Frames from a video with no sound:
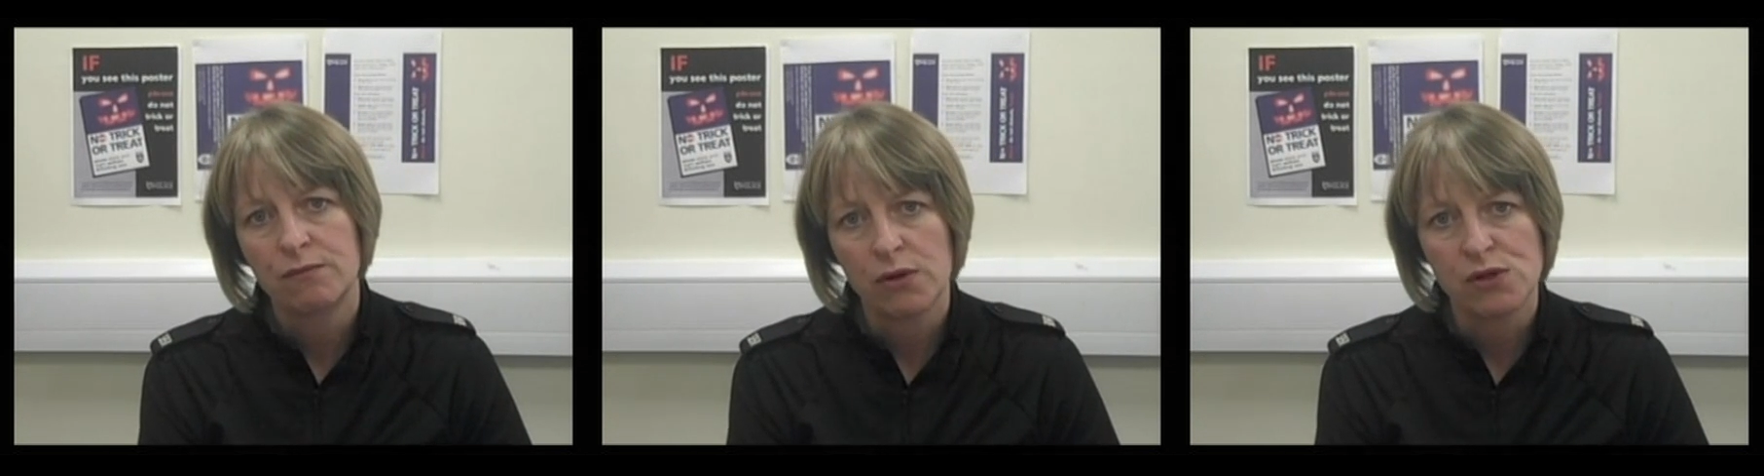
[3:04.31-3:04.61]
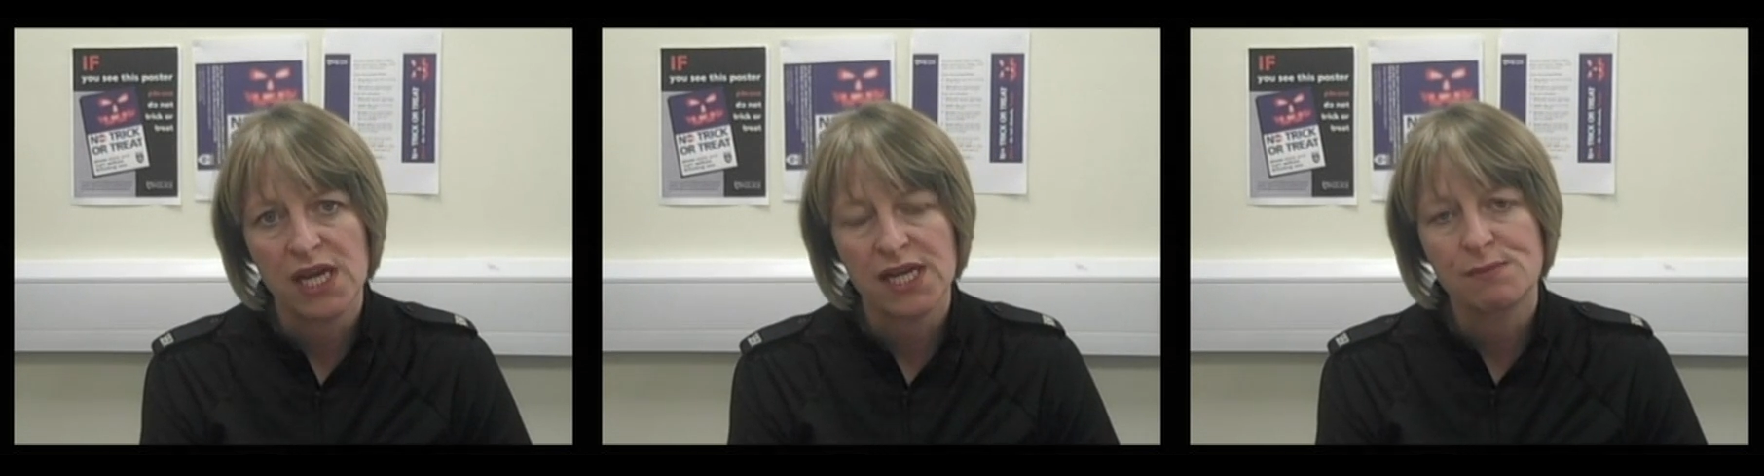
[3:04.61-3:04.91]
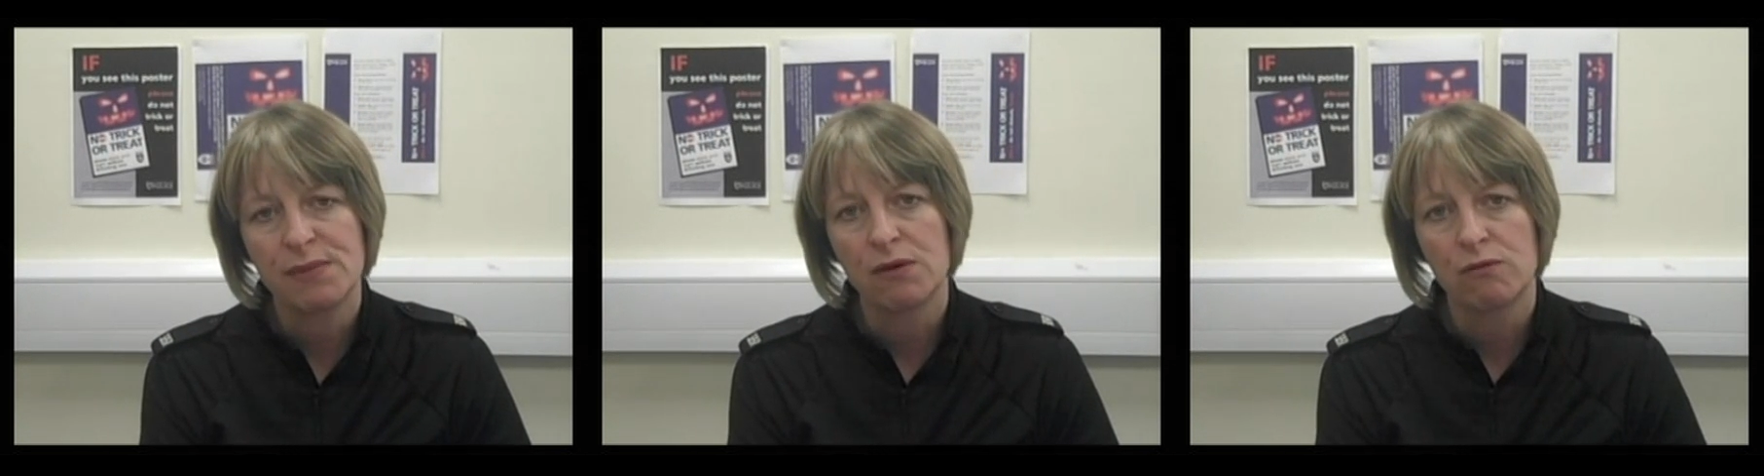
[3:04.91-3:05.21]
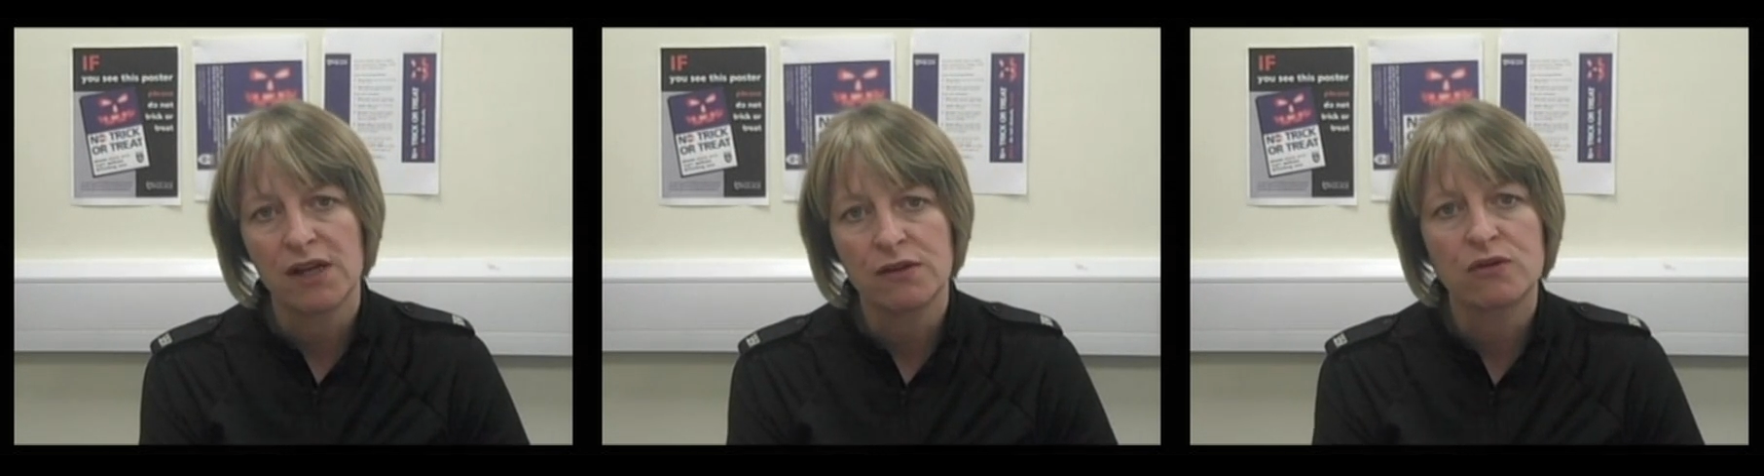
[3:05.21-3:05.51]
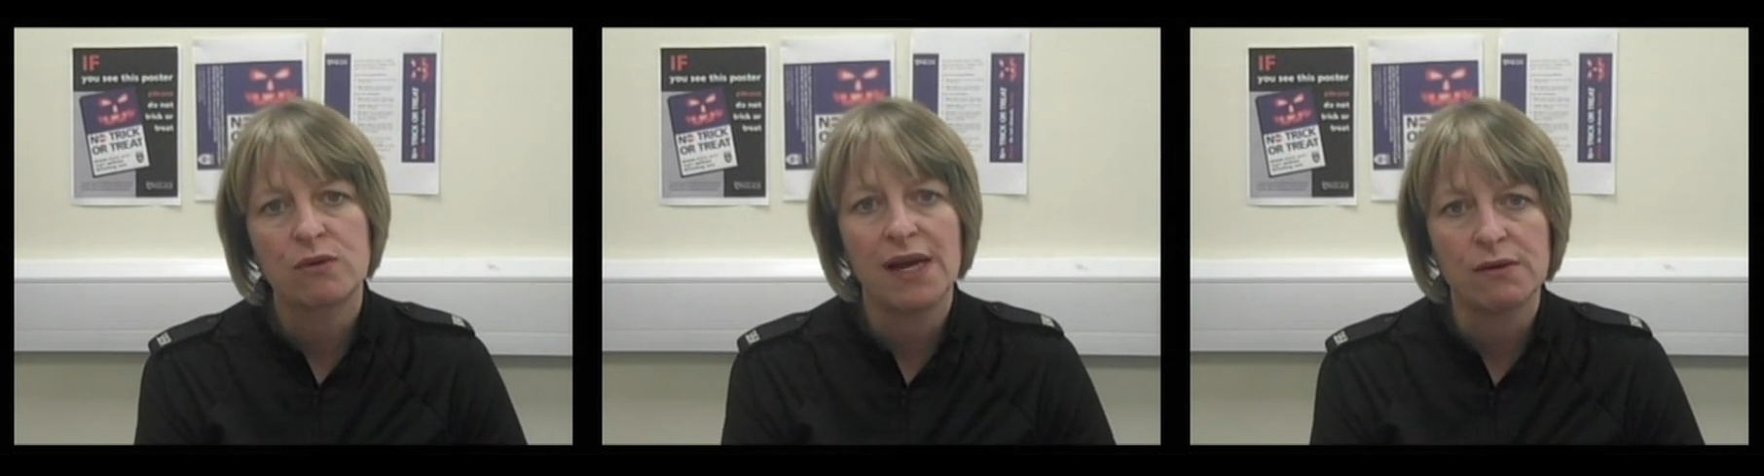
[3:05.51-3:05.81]
projects being run
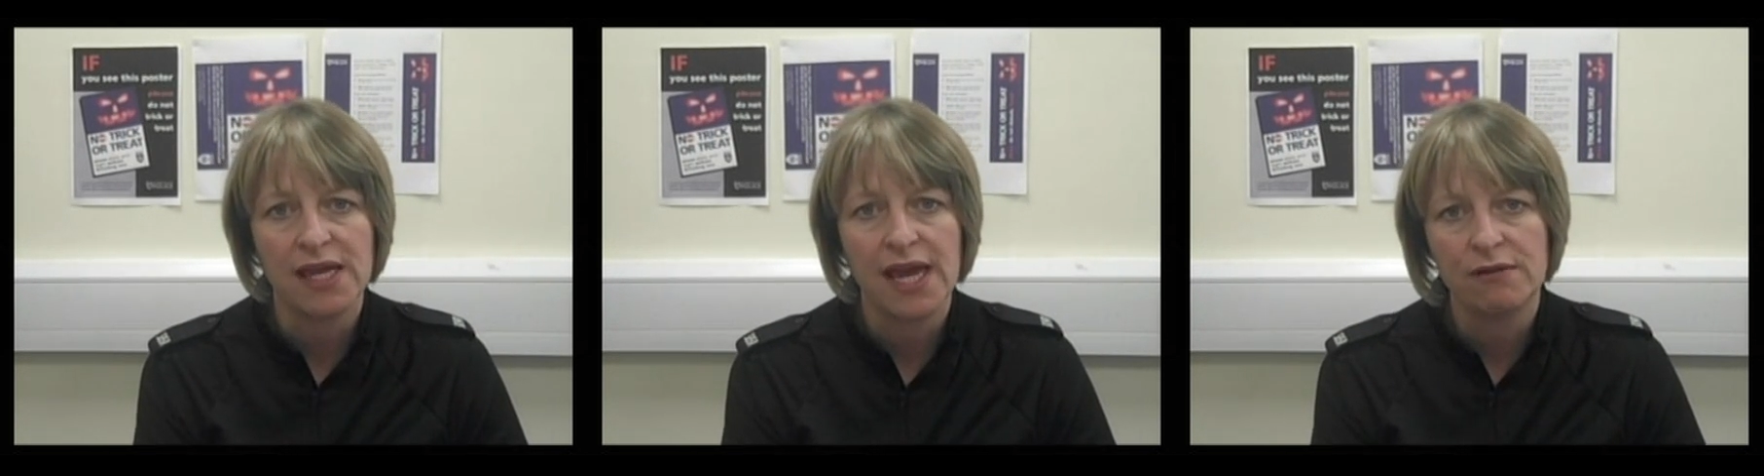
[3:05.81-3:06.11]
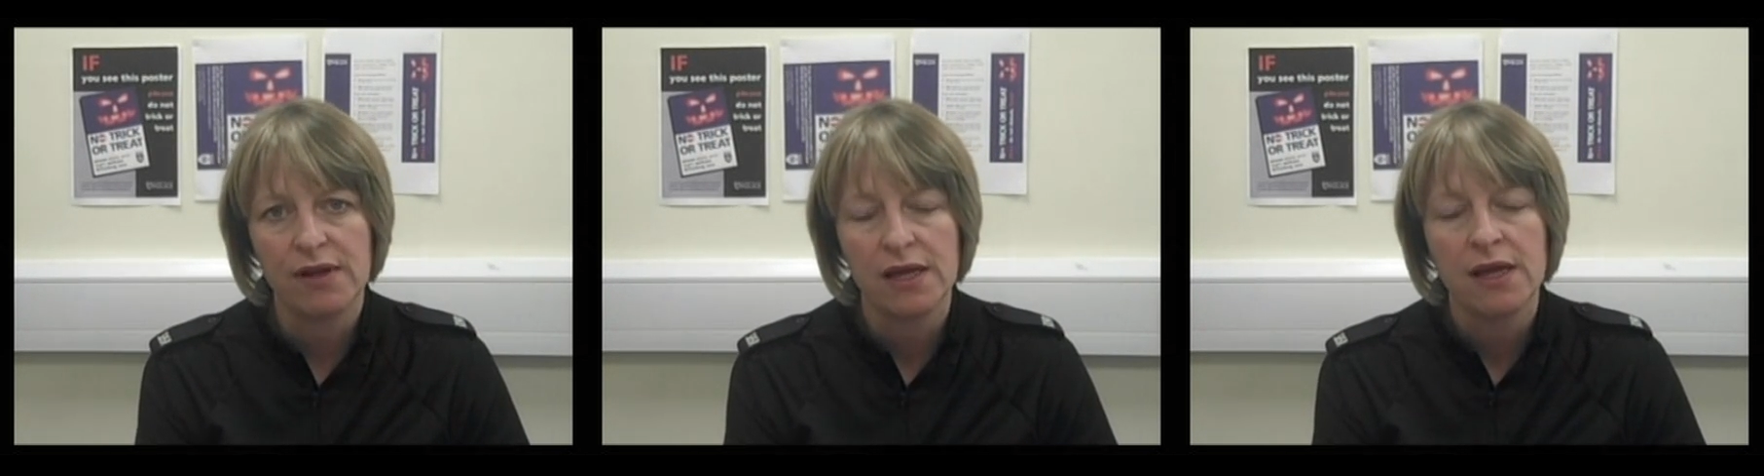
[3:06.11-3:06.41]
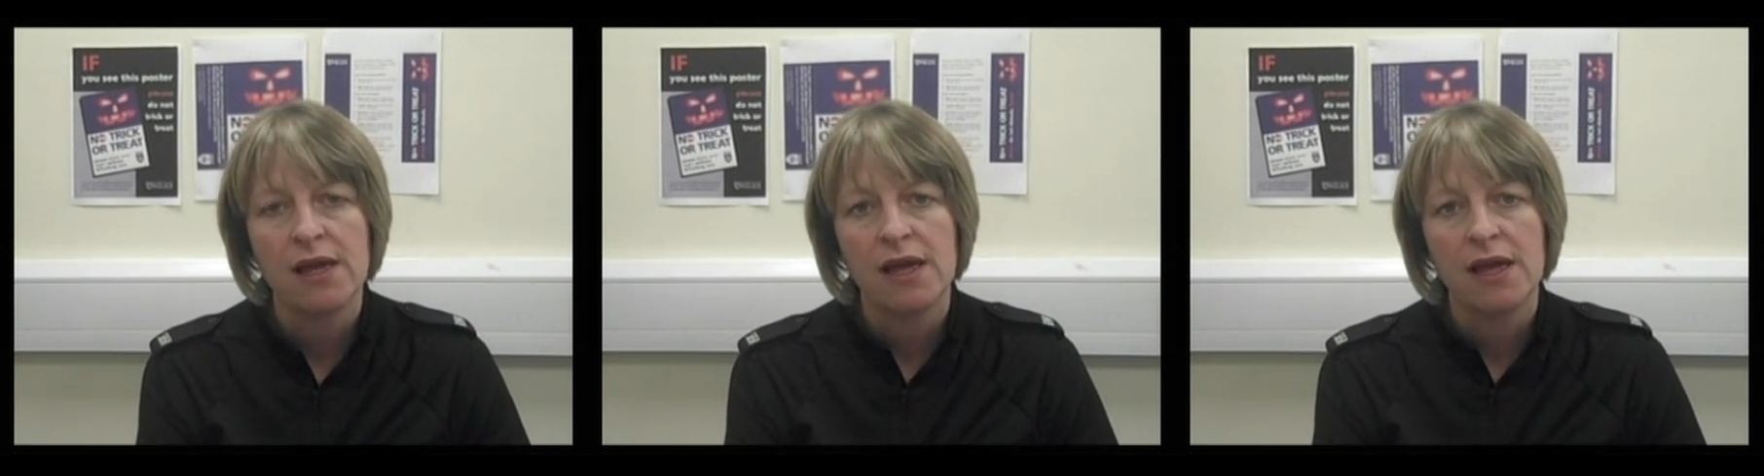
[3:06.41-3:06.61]
throughout the area